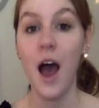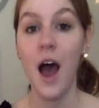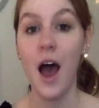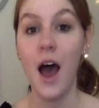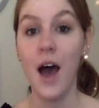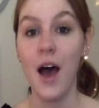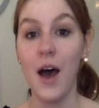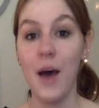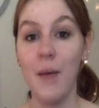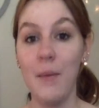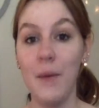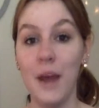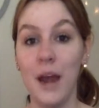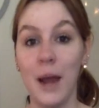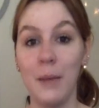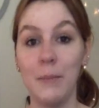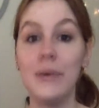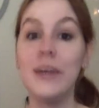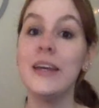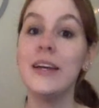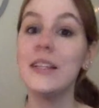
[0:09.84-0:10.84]
And
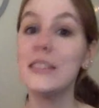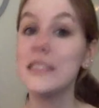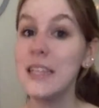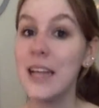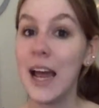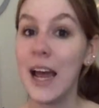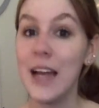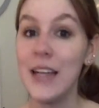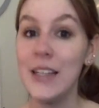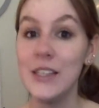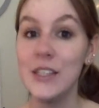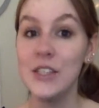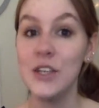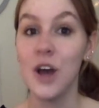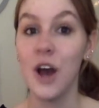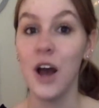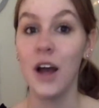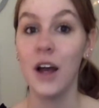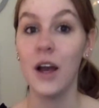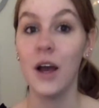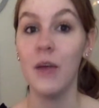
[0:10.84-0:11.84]
I'm here today to
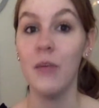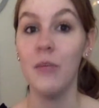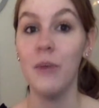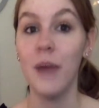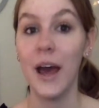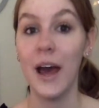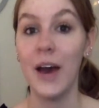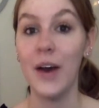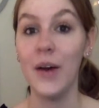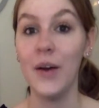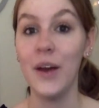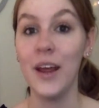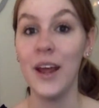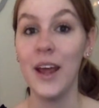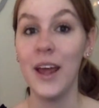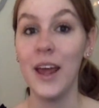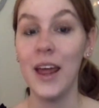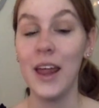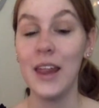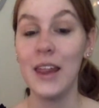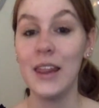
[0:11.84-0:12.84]
talk about
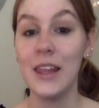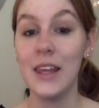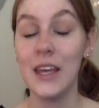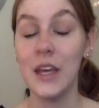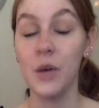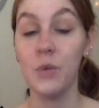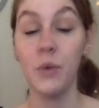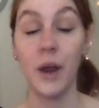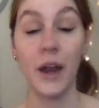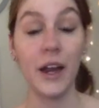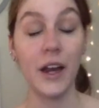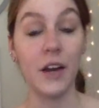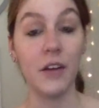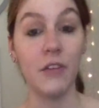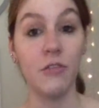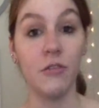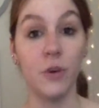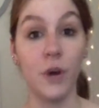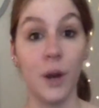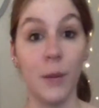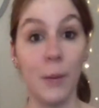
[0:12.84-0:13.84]
the Writing
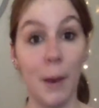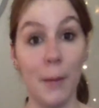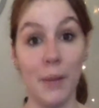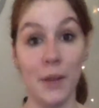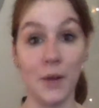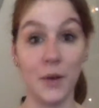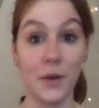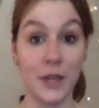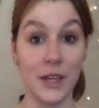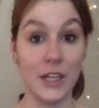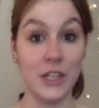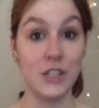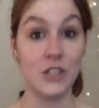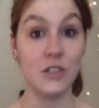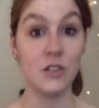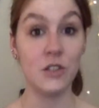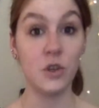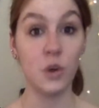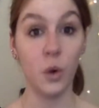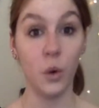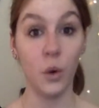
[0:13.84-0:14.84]
for Public
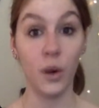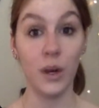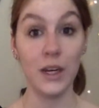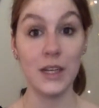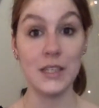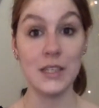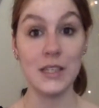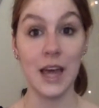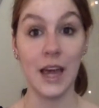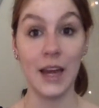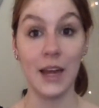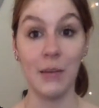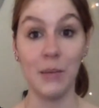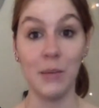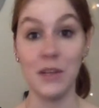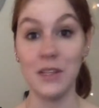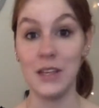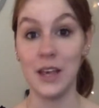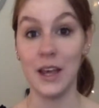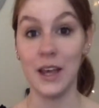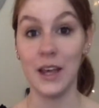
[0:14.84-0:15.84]
Relations course that can be
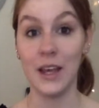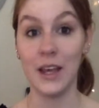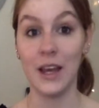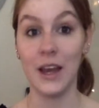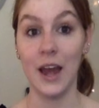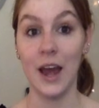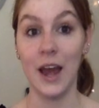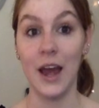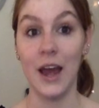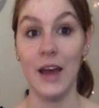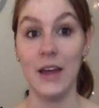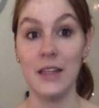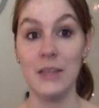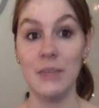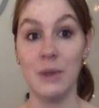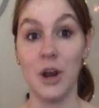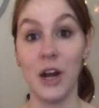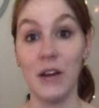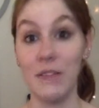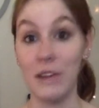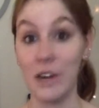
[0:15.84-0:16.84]
taken as
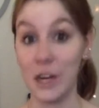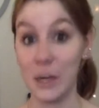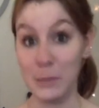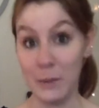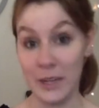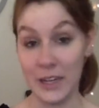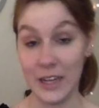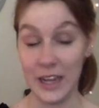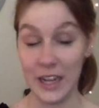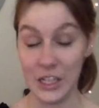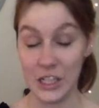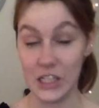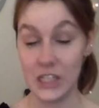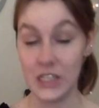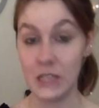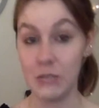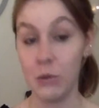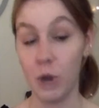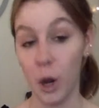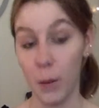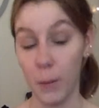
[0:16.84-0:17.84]
part of our communications
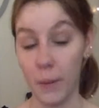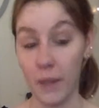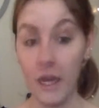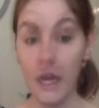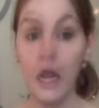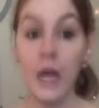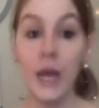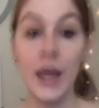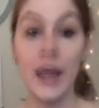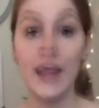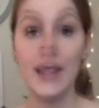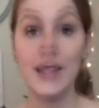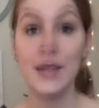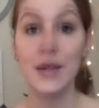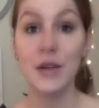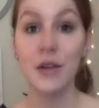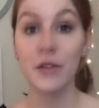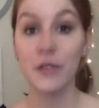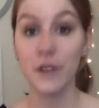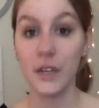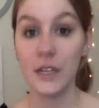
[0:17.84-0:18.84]
department. Okay, so
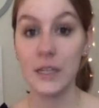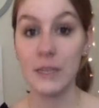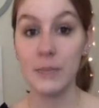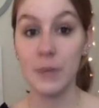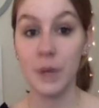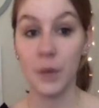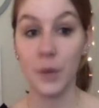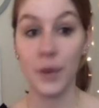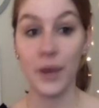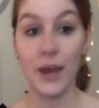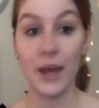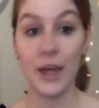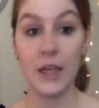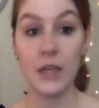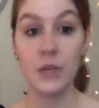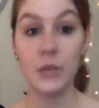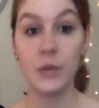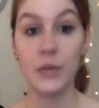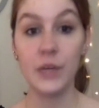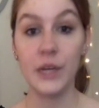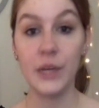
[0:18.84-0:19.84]
the first book we had to
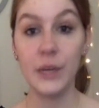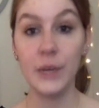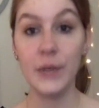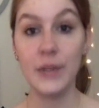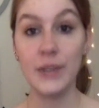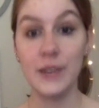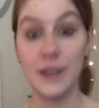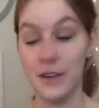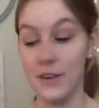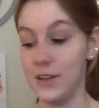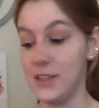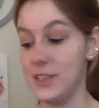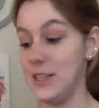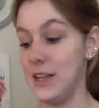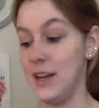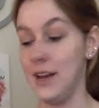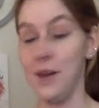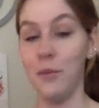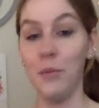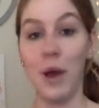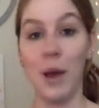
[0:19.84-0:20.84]
read was
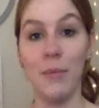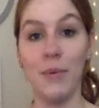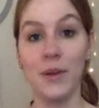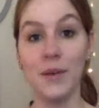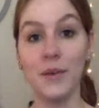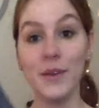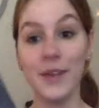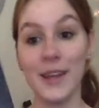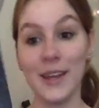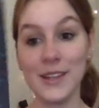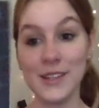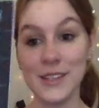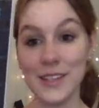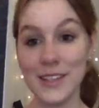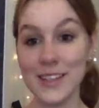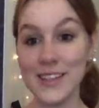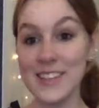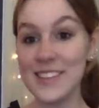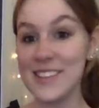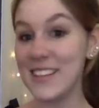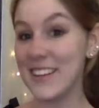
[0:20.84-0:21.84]
Understanding Public
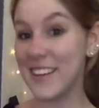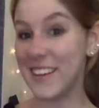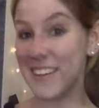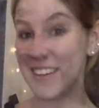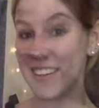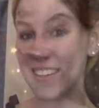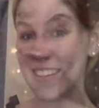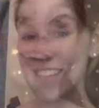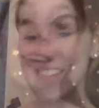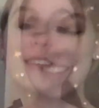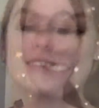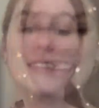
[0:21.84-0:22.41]
Relations. Here it is.